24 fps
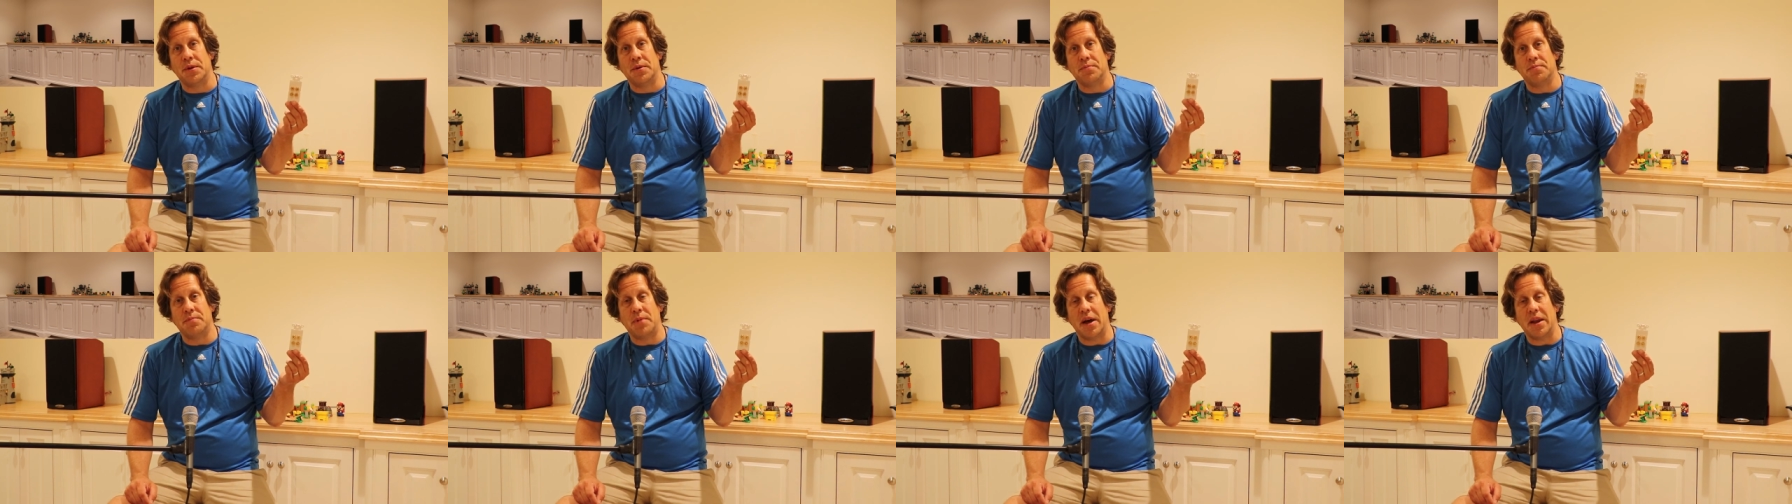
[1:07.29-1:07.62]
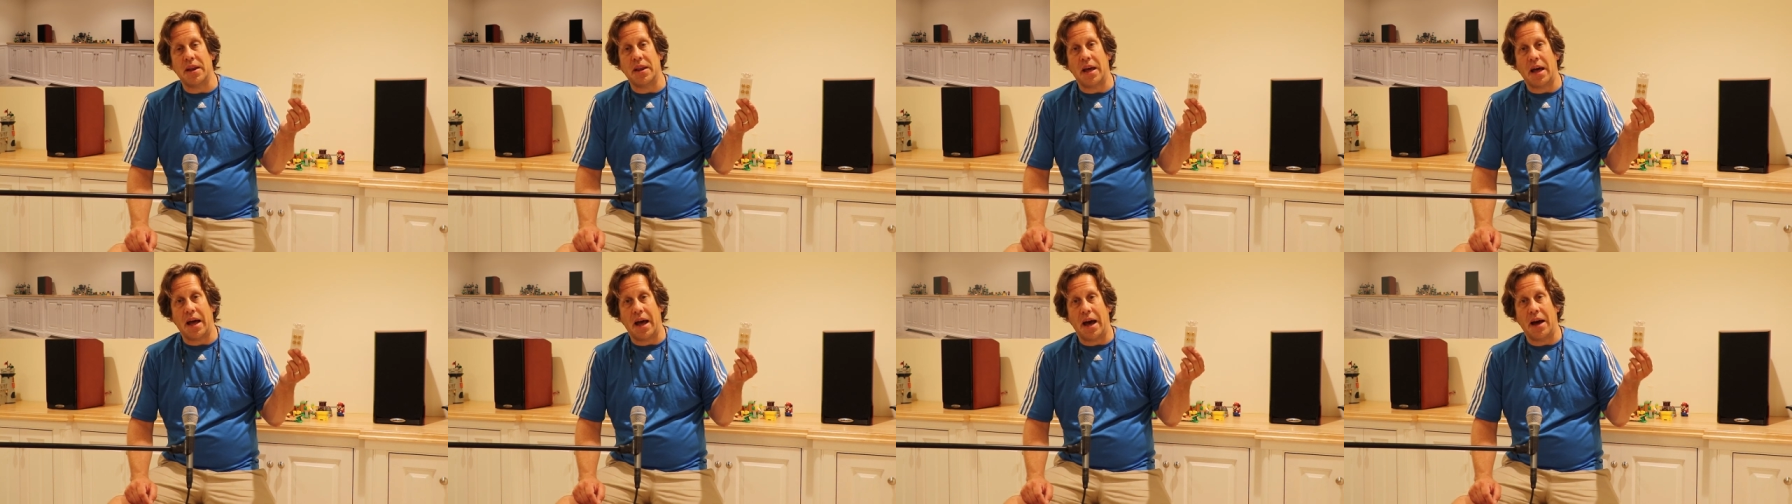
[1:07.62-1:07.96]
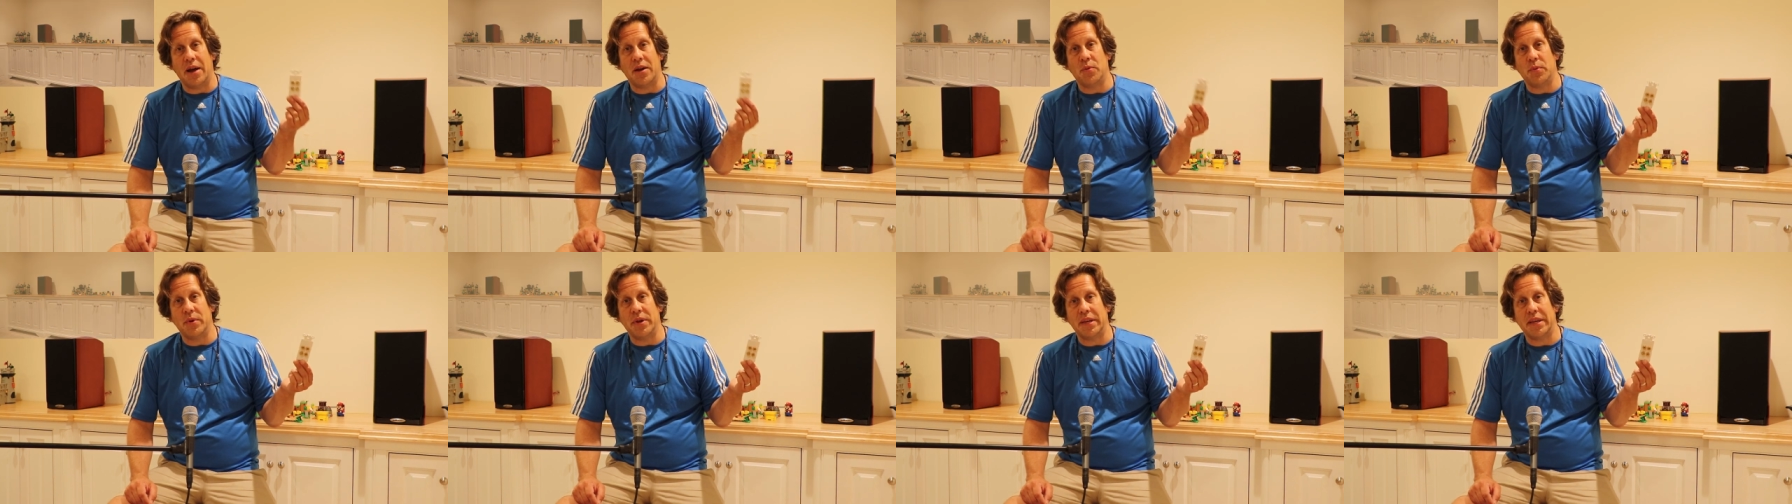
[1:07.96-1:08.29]
but
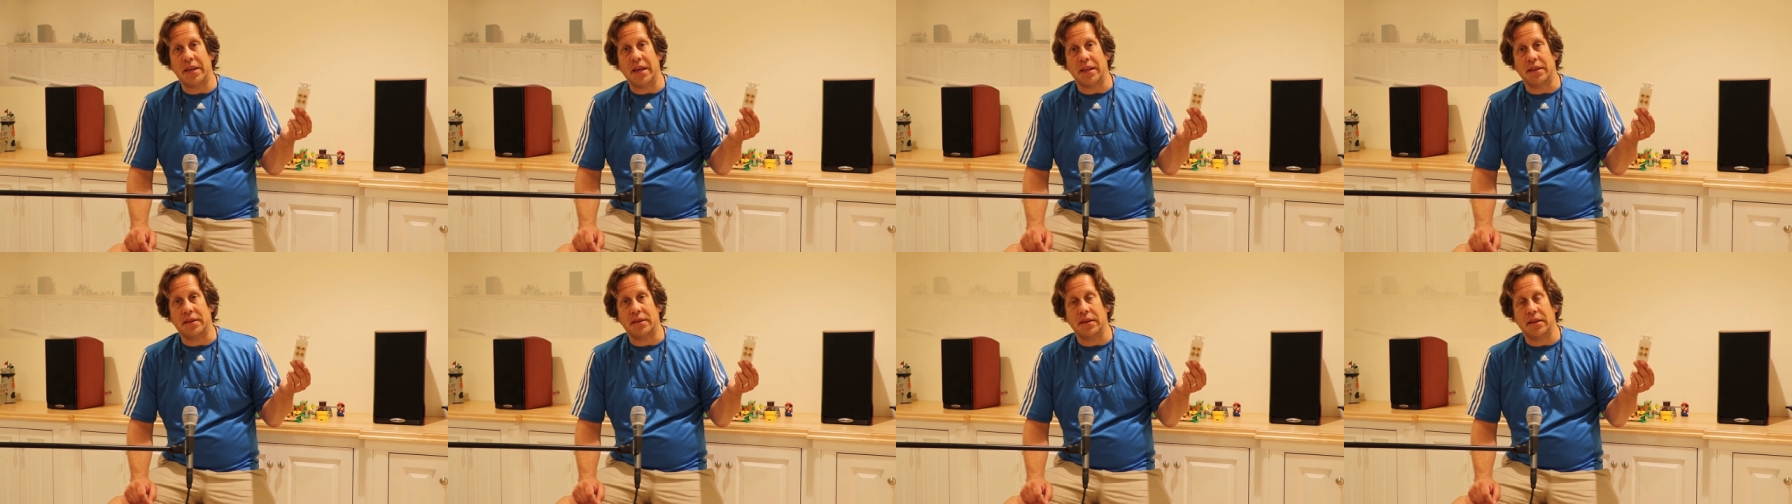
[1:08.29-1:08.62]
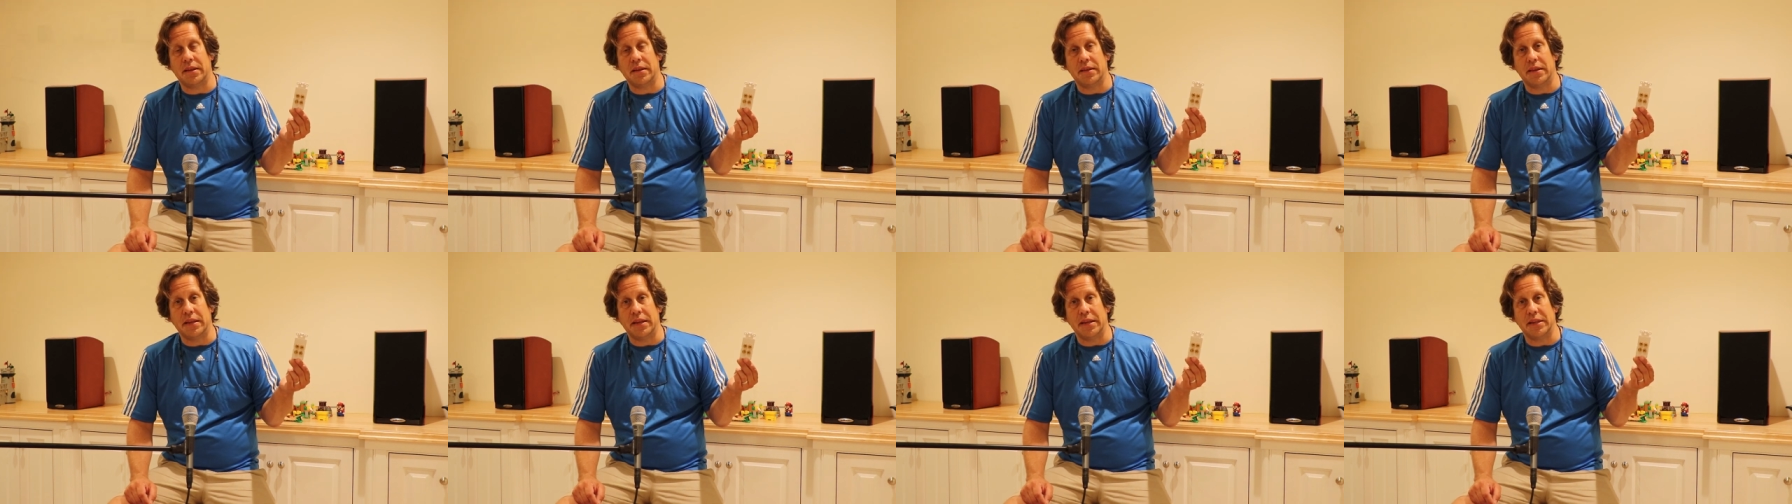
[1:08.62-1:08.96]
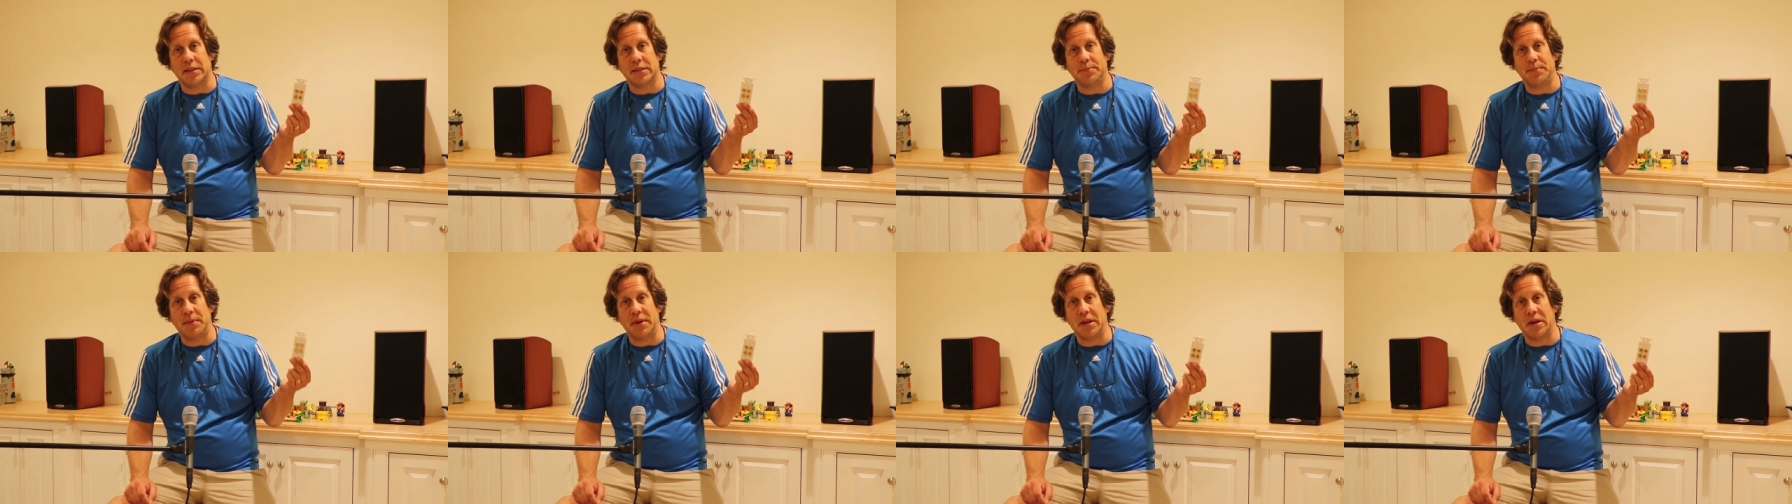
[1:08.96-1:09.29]
how do we get the
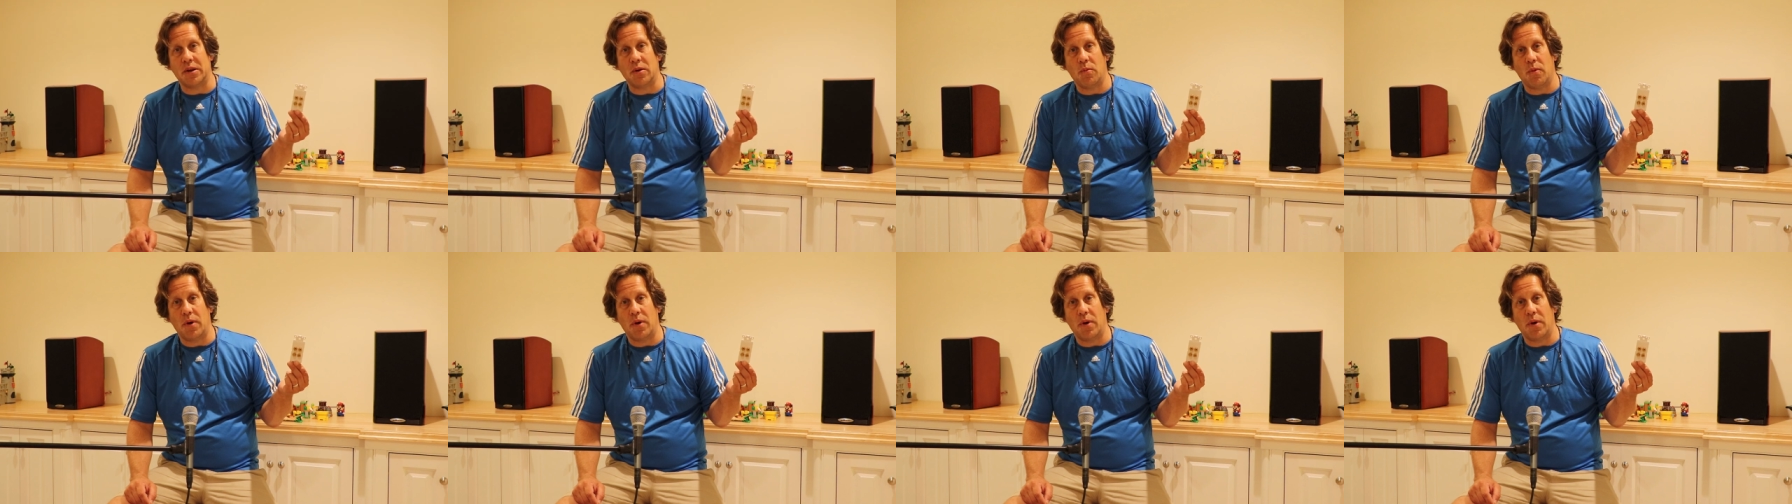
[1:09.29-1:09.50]
speaker